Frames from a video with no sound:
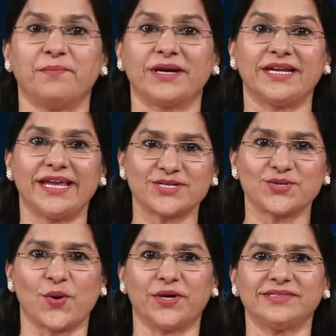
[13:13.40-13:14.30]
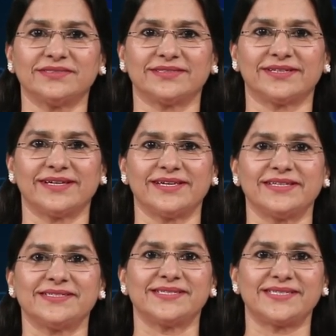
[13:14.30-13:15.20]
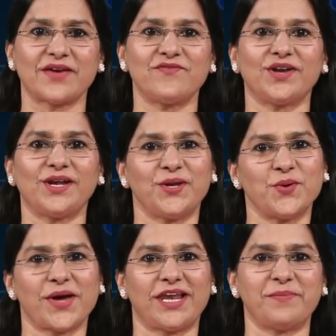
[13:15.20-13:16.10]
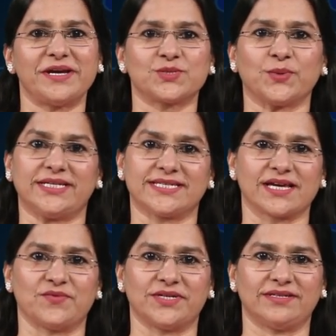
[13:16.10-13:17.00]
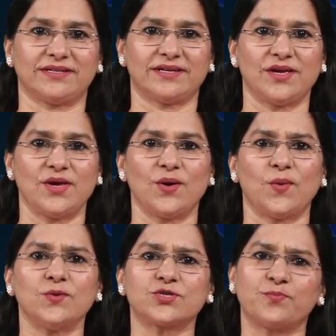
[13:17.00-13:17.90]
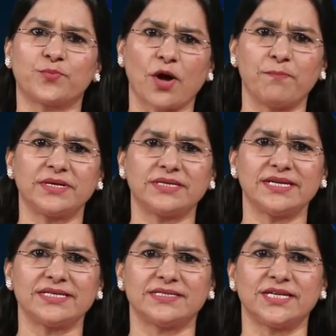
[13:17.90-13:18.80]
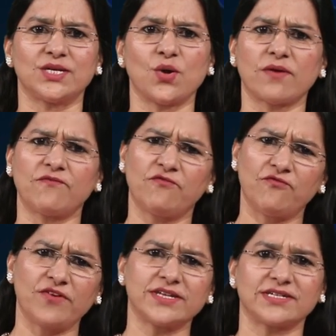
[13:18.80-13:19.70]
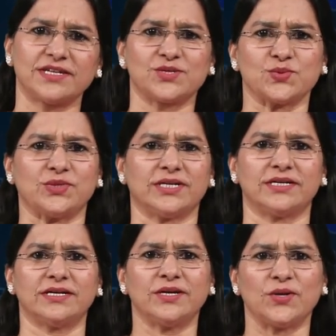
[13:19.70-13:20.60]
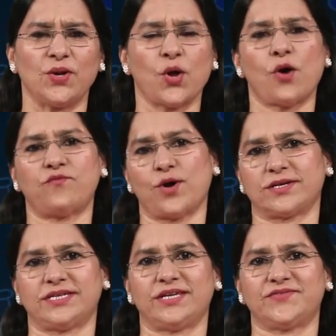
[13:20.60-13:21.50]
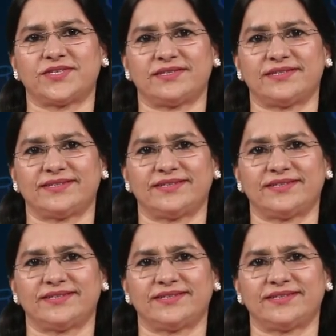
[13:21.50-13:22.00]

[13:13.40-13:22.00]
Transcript: But later on, several new elements were discovered whose properties did not fit into the law of octaves.